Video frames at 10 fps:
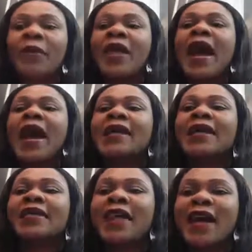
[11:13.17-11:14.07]
And
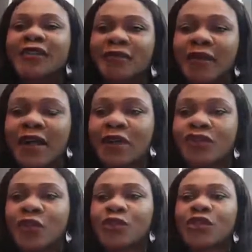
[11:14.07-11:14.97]
there are some ground
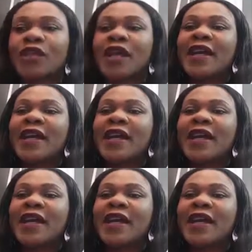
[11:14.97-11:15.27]
rules.